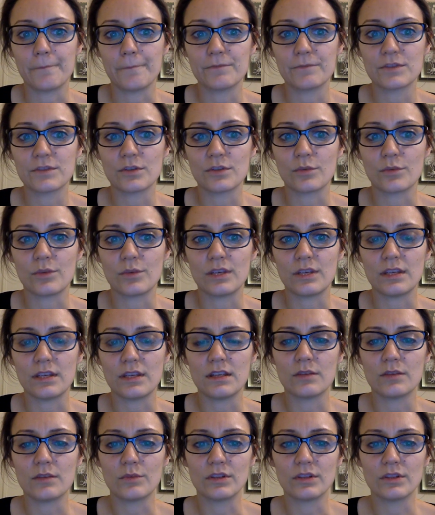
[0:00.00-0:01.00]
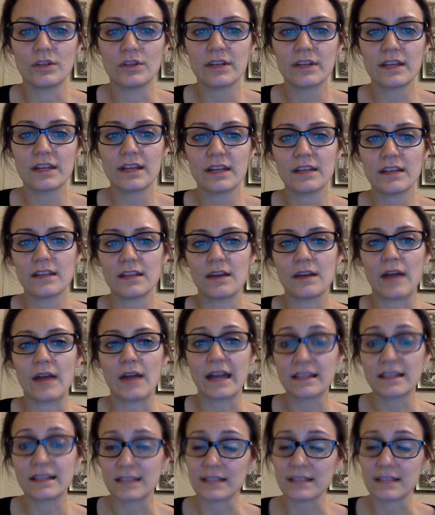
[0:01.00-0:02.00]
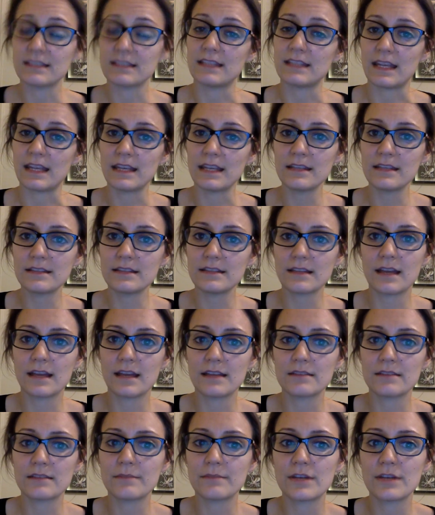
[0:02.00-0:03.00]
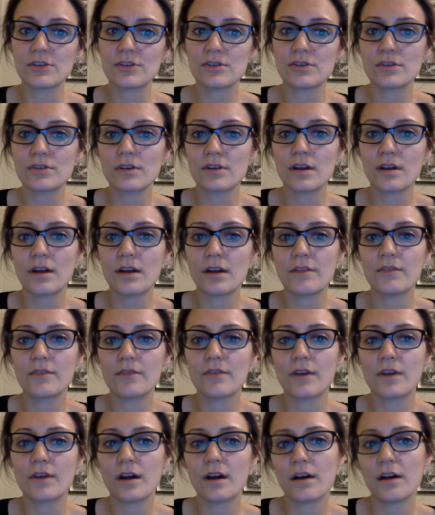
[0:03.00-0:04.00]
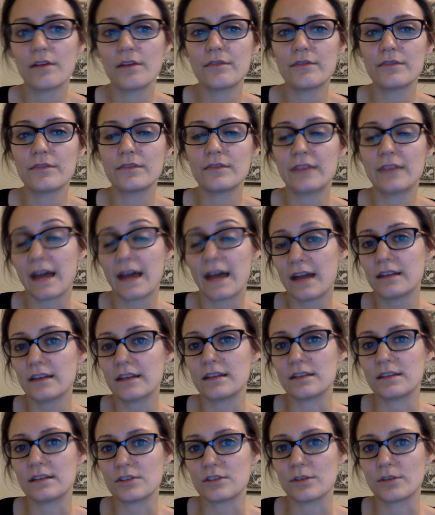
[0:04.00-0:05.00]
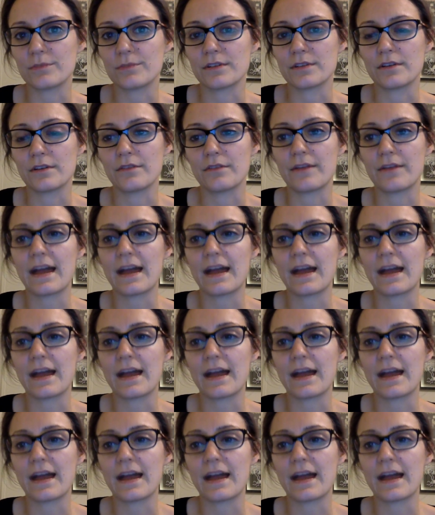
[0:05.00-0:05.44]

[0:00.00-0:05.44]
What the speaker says: So we look at excess days as a measure of that in terms of